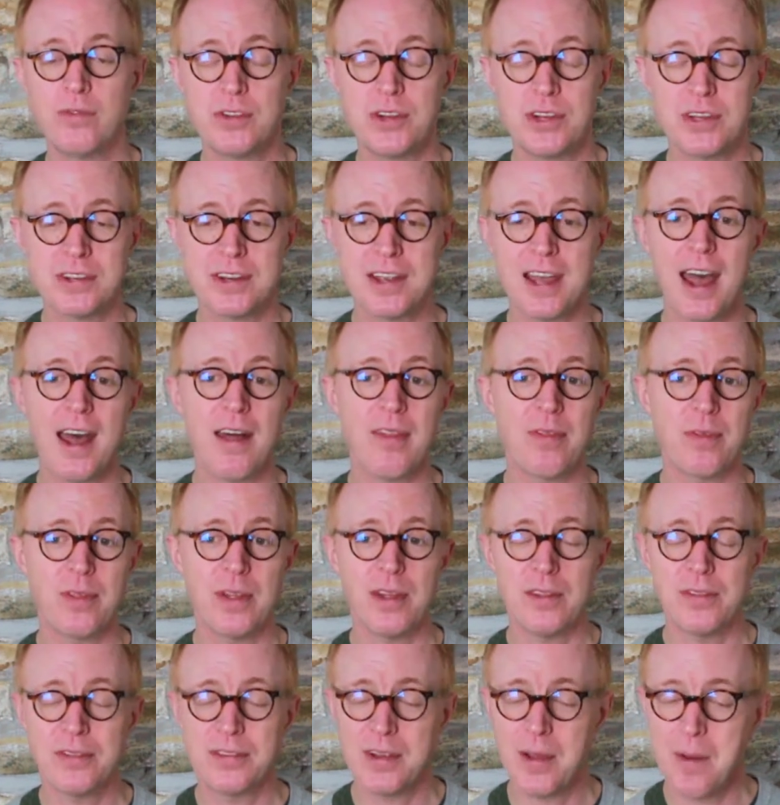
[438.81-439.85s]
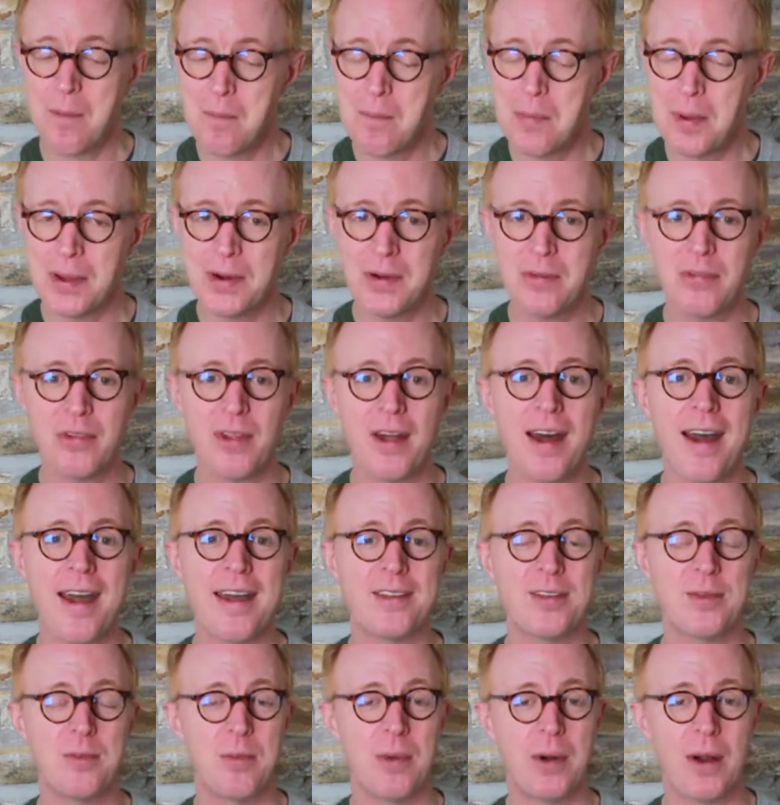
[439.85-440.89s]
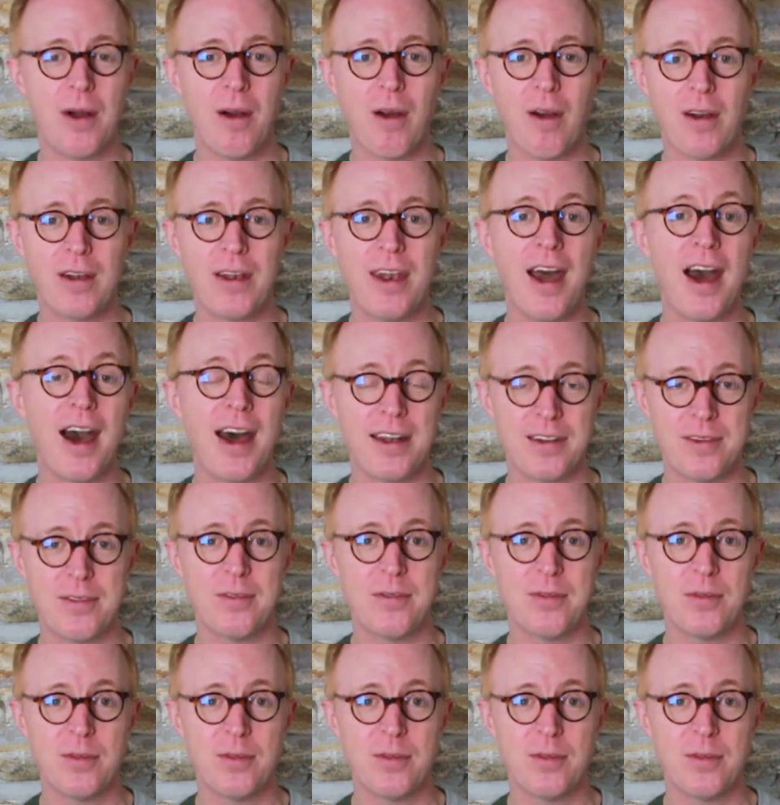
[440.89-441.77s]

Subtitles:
just got some butterflies but are not